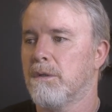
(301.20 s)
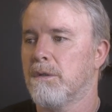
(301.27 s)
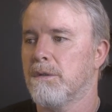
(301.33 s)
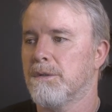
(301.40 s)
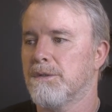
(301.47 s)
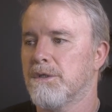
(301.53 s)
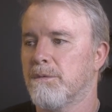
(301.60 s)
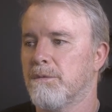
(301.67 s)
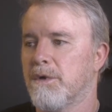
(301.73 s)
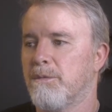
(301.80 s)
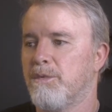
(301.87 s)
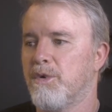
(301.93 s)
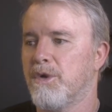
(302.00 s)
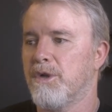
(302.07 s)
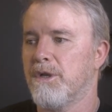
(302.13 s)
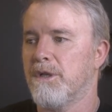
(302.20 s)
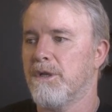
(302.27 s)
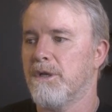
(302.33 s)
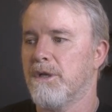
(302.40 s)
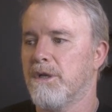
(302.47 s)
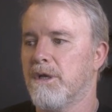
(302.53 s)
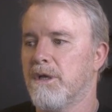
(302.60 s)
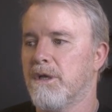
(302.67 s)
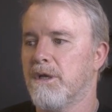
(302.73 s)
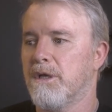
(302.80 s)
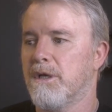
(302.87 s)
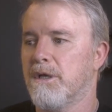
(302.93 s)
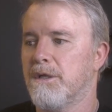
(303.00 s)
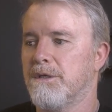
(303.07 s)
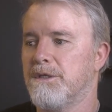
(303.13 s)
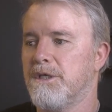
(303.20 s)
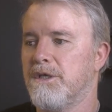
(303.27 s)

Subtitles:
So I'm going to put it in D